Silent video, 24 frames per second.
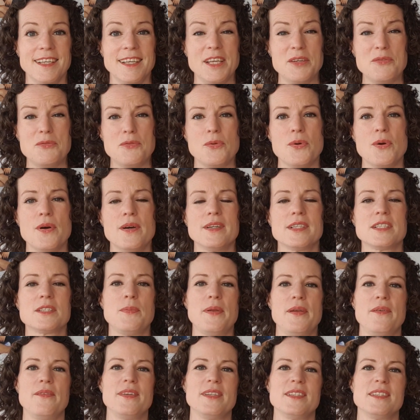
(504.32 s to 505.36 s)
If you are
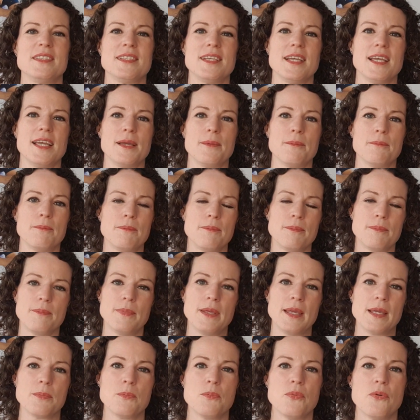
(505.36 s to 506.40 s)
experiencing
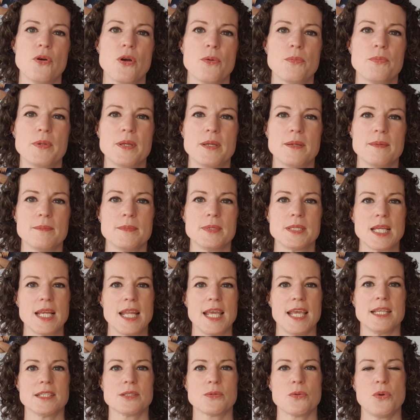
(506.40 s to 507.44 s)
big problems and
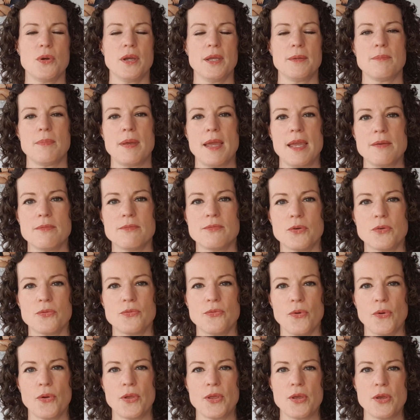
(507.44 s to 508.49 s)
it is quite painful
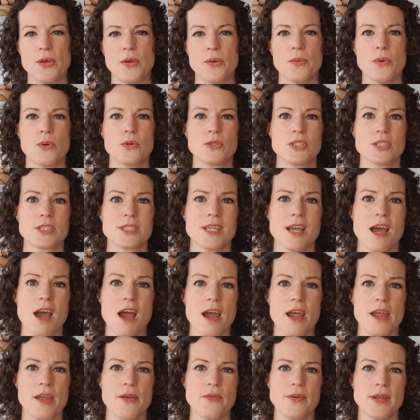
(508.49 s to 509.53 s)
for you or just
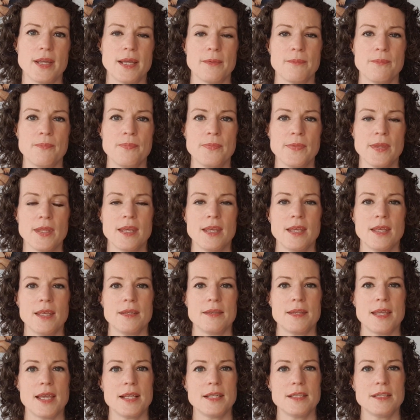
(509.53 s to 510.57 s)
tiring,
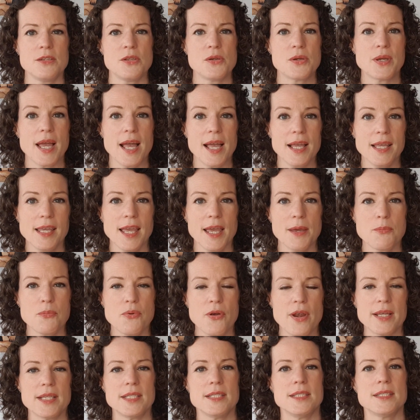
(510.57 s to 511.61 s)
then you can get
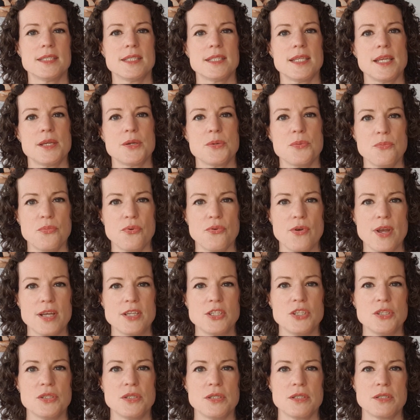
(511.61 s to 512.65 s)
pregnancy
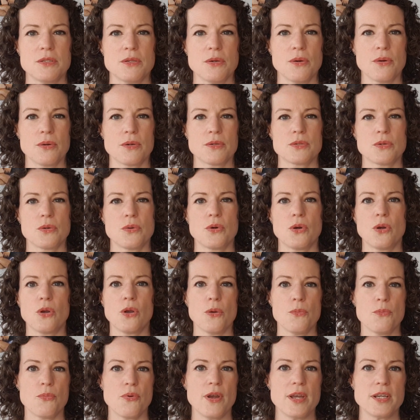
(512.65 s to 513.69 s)
compression socks or
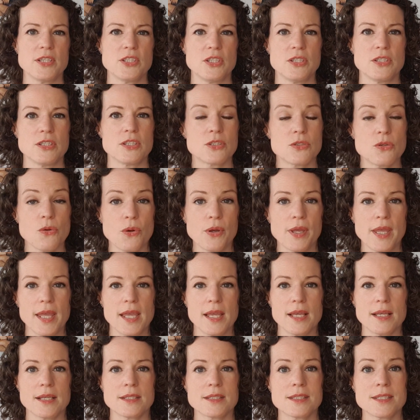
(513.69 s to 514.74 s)
compression
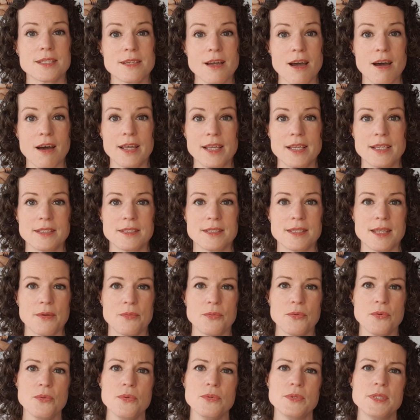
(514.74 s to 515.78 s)
stockings, tights.
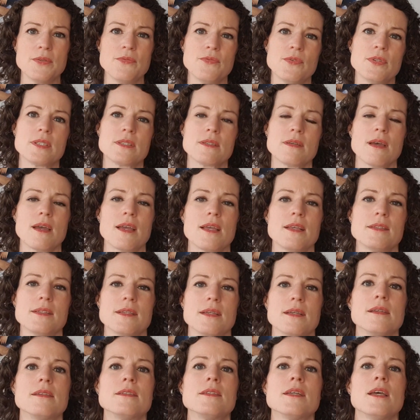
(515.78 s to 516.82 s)
They're all different
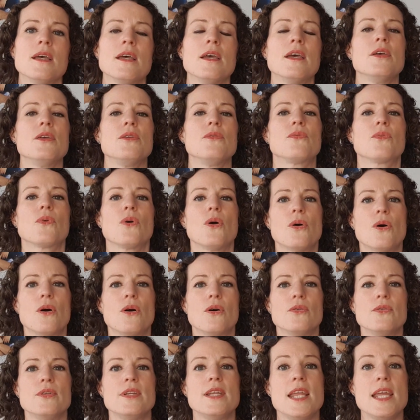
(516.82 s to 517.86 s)
sizes. You've
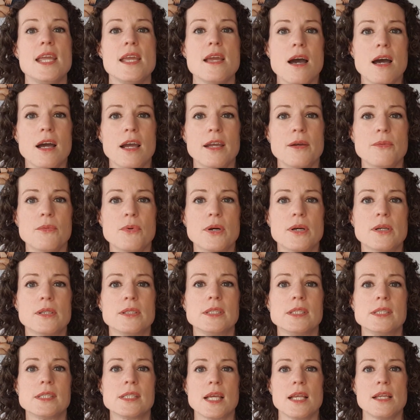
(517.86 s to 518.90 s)
got knee-high
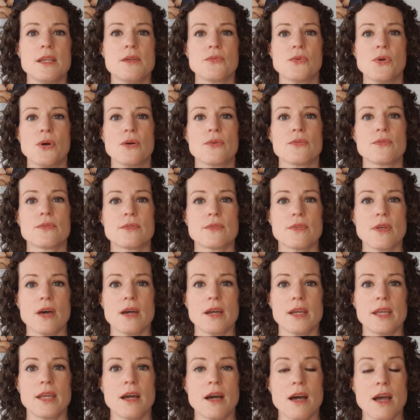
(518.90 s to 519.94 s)
ones and you've got
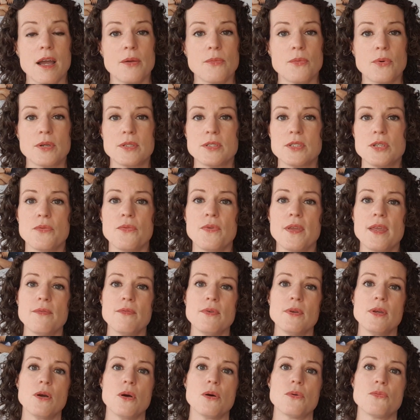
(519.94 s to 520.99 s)
thigh-high ones. You've
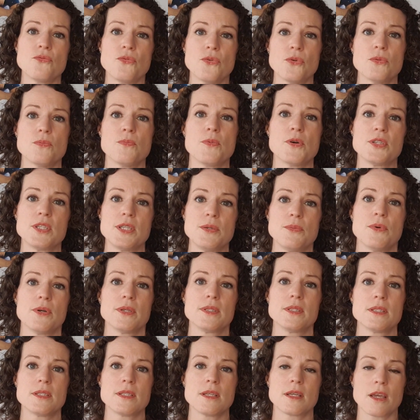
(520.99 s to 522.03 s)
even got full-body
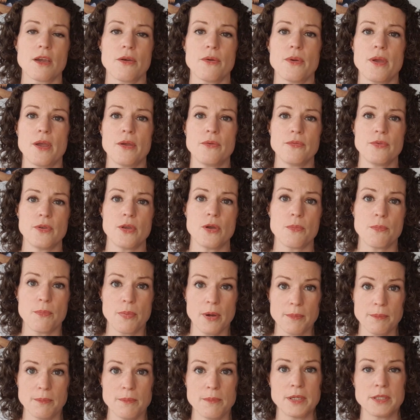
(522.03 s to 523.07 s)
ones that go over your
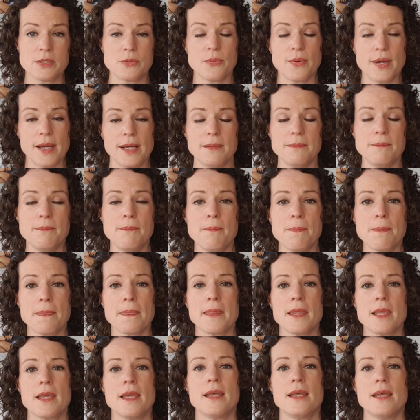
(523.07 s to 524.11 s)
bump as well.
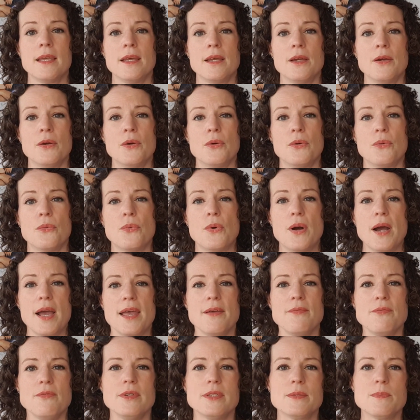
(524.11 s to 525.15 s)

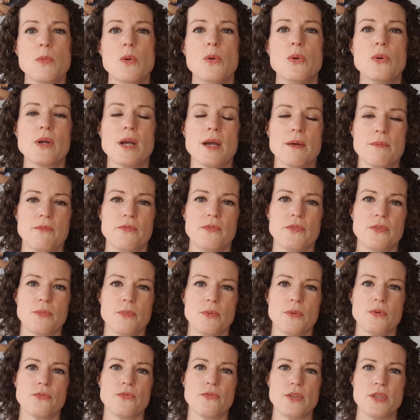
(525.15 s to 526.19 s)
Whatever is more
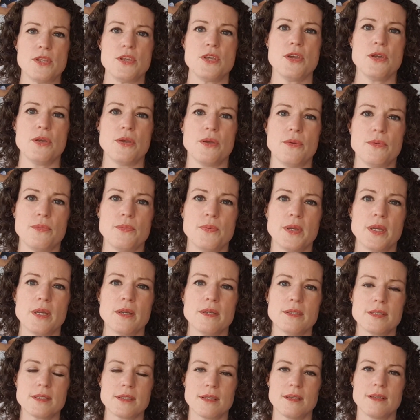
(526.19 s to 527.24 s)
comfortable for you,
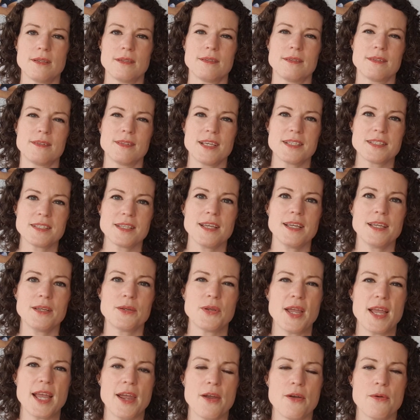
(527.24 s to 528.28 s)
because that's
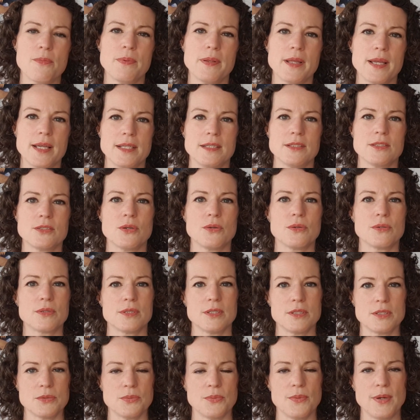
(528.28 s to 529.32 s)
like airplane
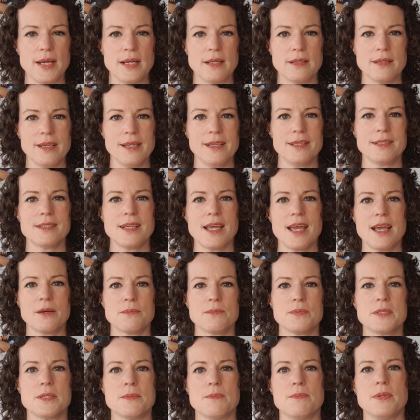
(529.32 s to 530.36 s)
socks as well. It
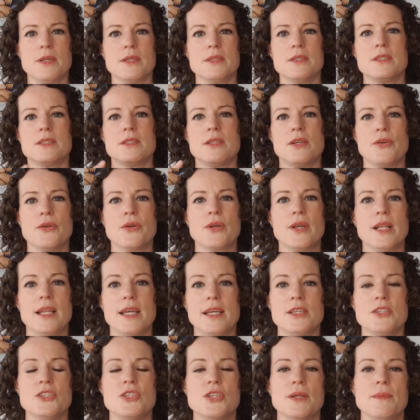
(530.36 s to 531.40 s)
helps the blood
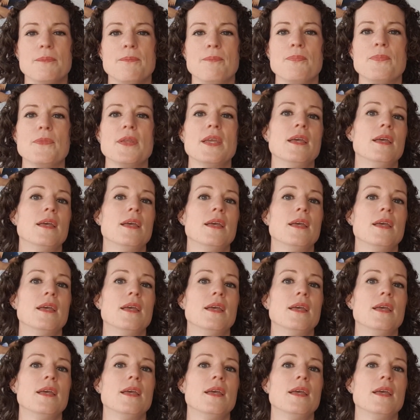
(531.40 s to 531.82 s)
circulation.